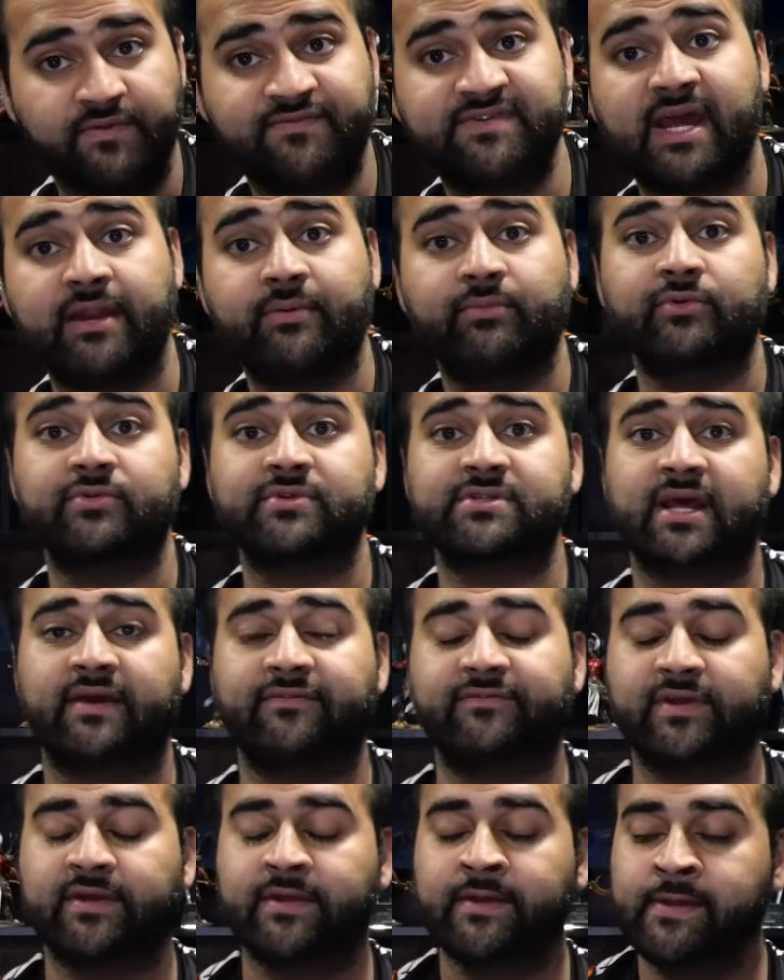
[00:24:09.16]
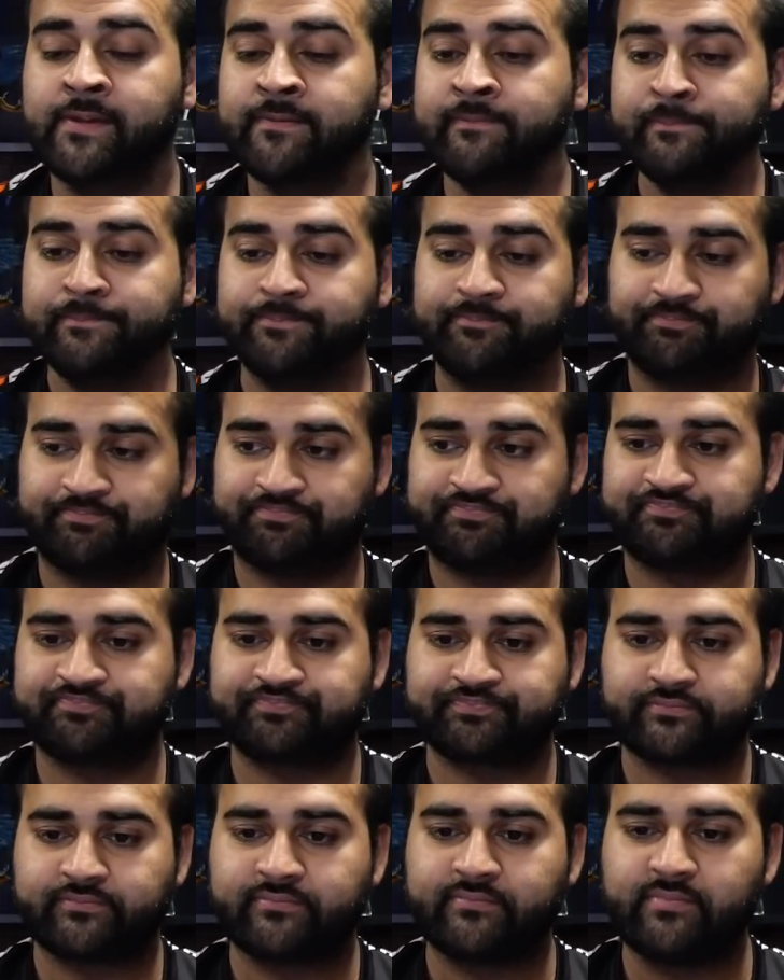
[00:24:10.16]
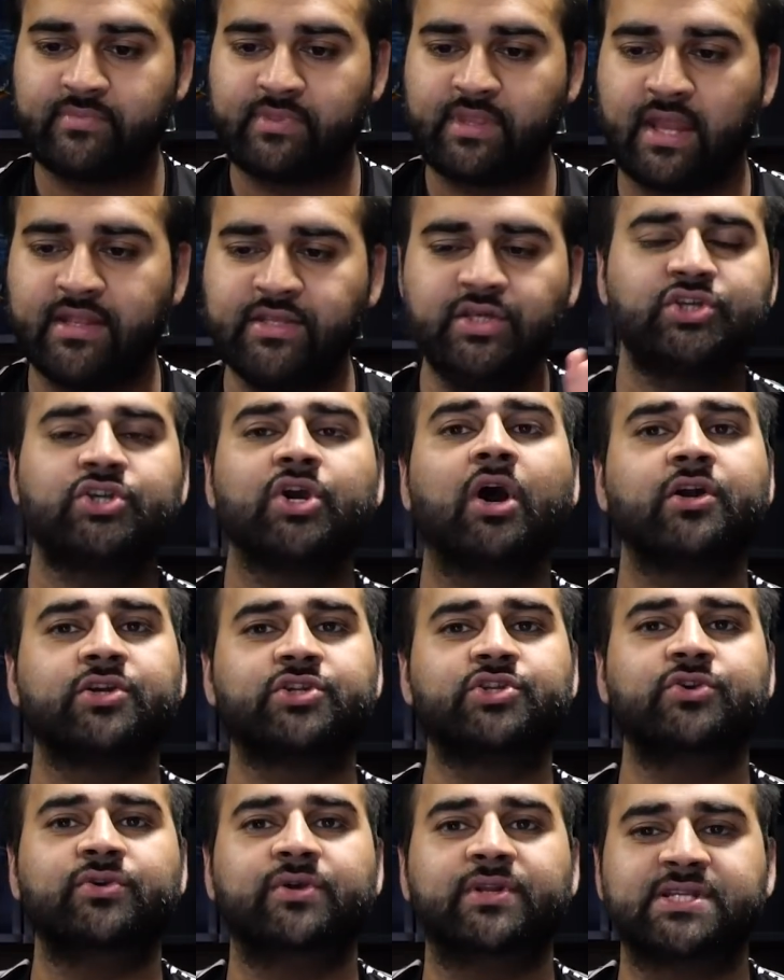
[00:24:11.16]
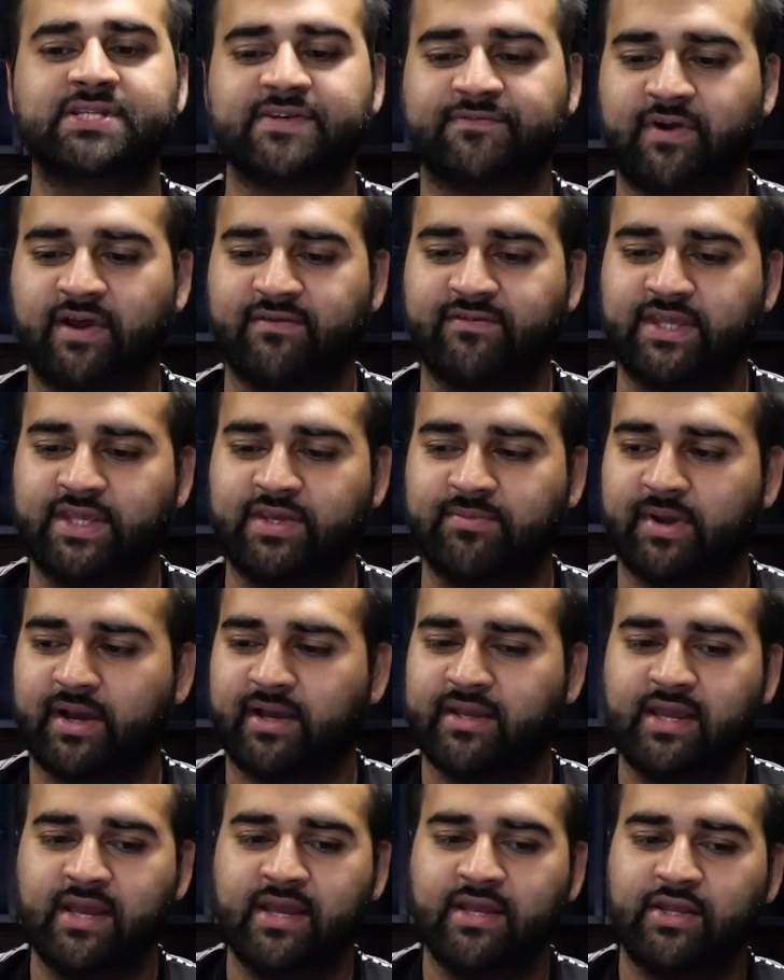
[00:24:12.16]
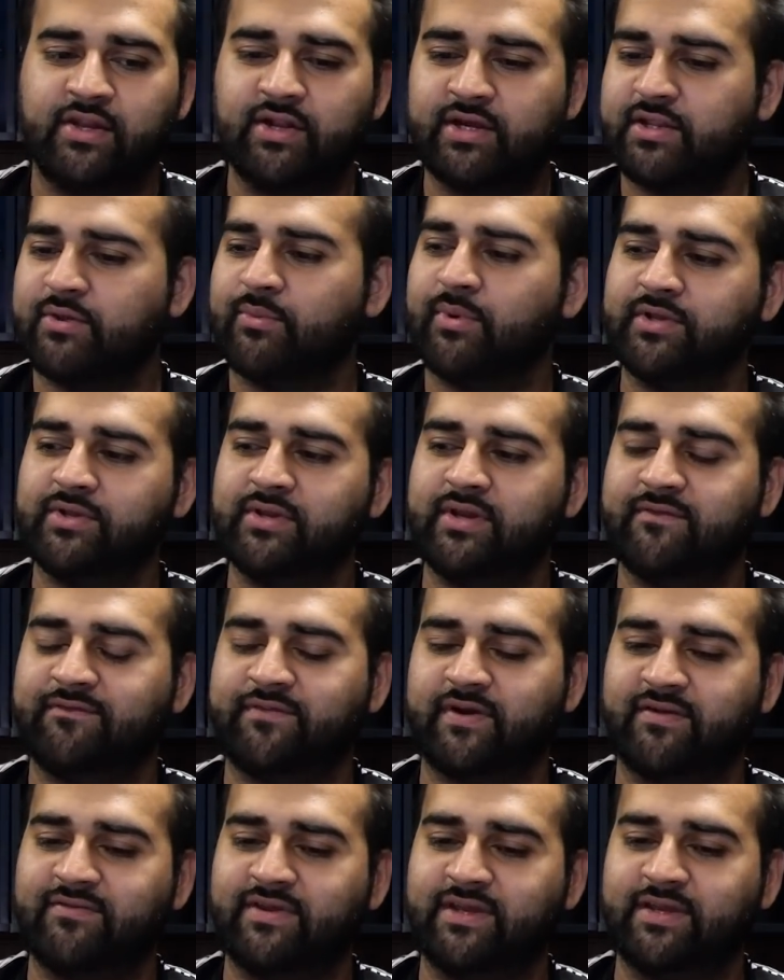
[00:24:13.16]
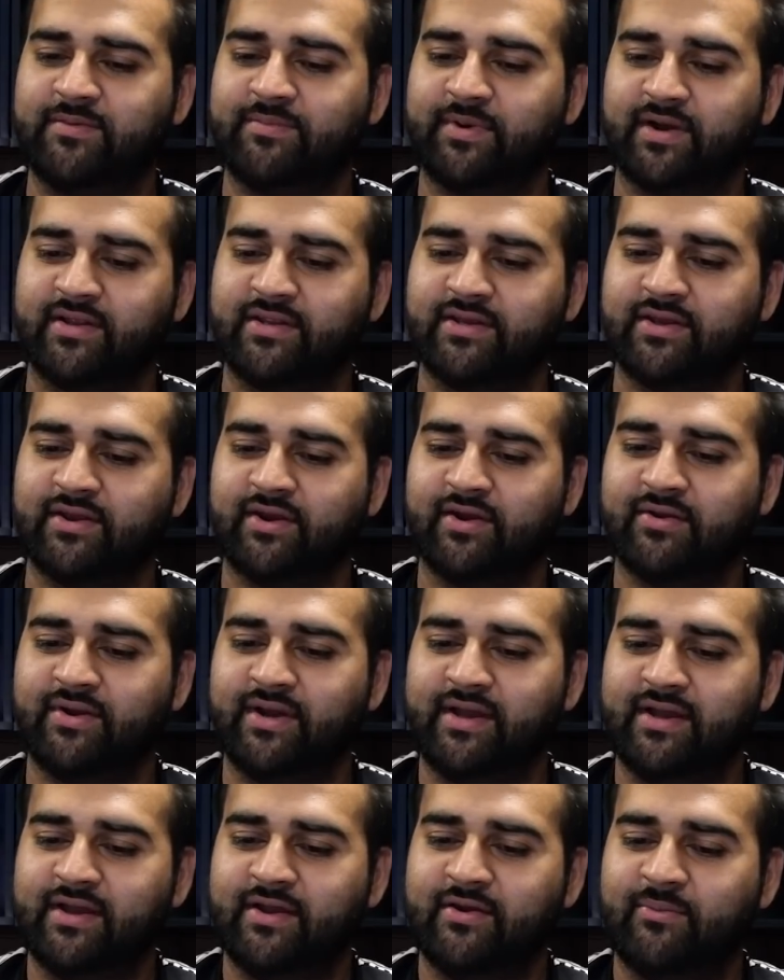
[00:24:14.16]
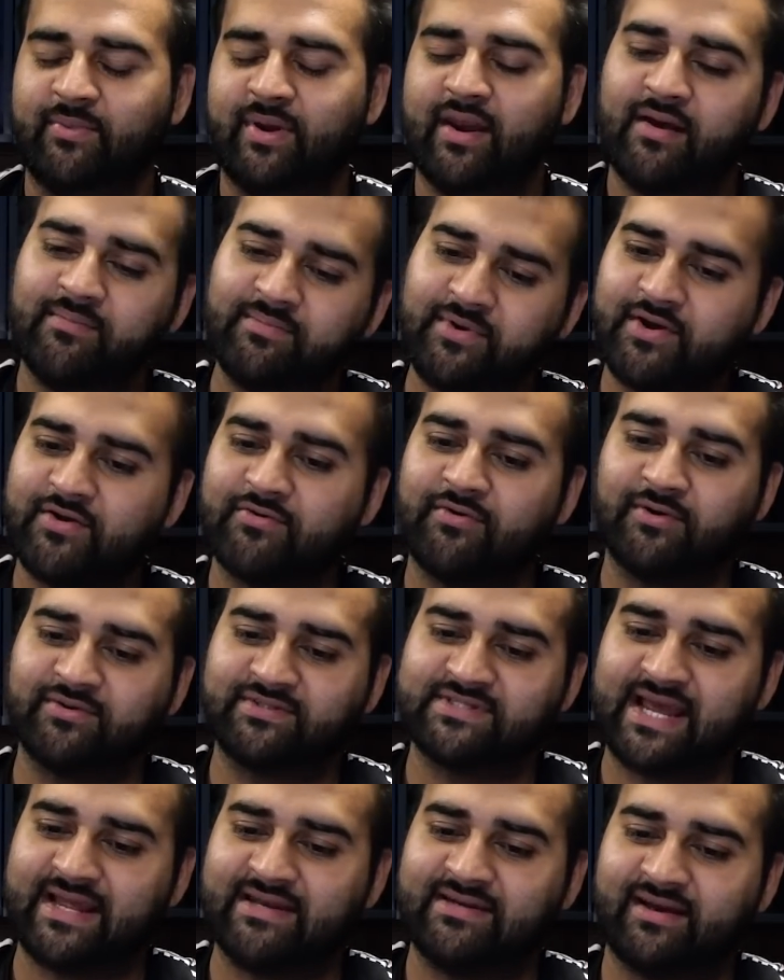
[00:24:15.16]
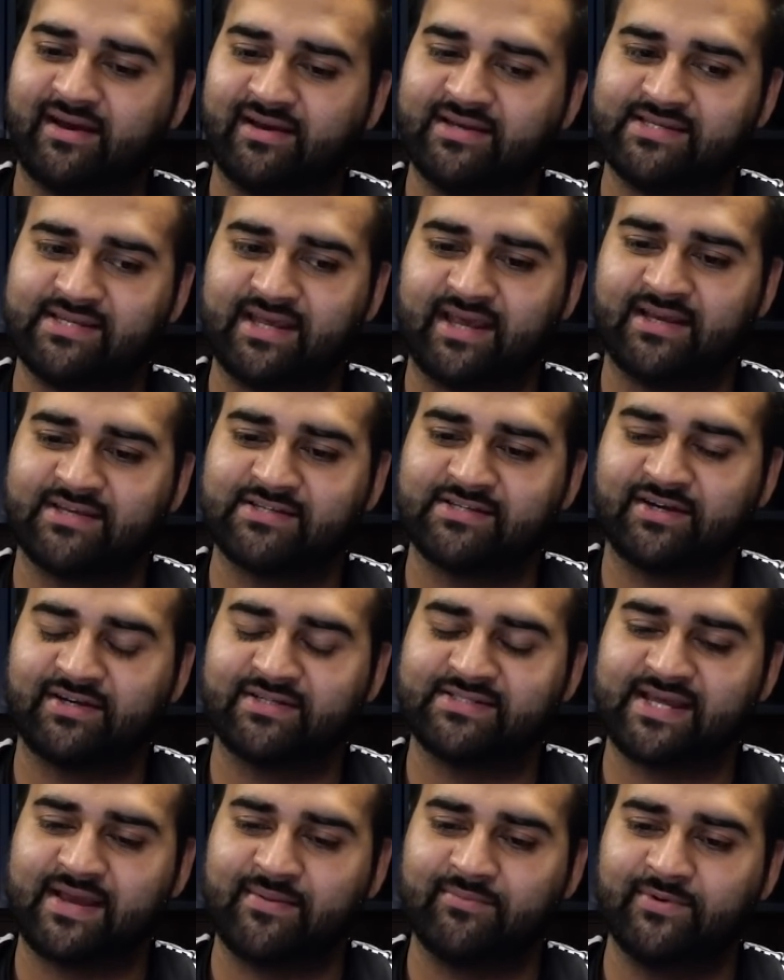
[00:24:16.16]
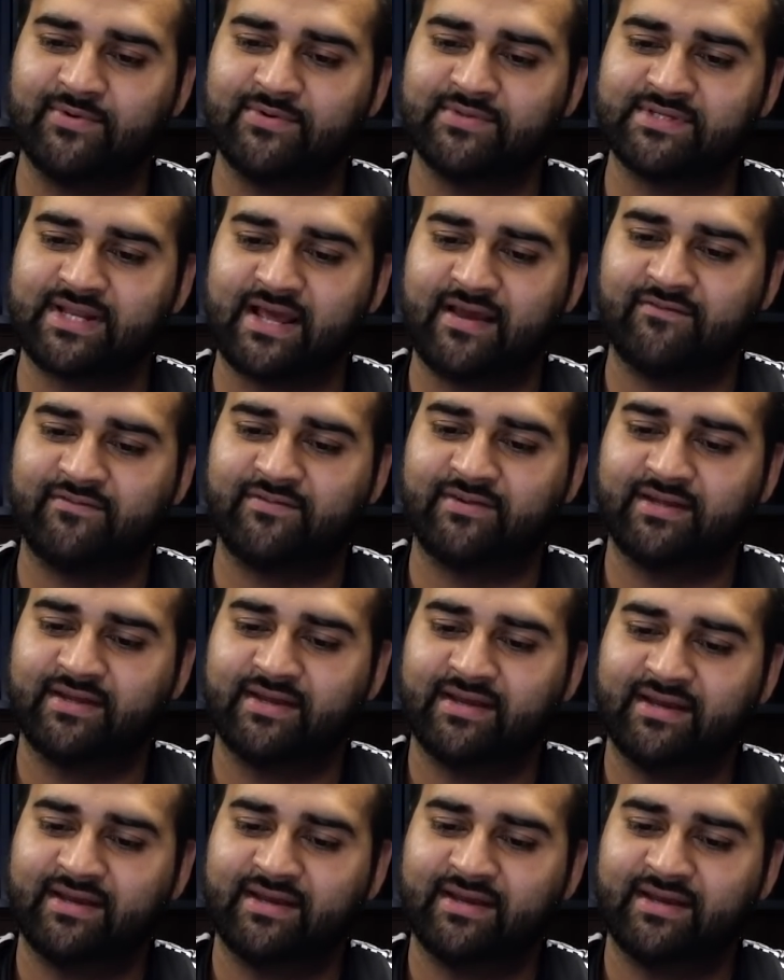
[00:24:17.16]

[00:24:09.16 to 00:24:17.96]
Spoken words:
with 10 wounds left. And you charge 2 units of 5 Incubi. You look at the 1 unit of 5 Incubi and you go, well, I'm going to roll 10 dice here because I've got 10 wounds left.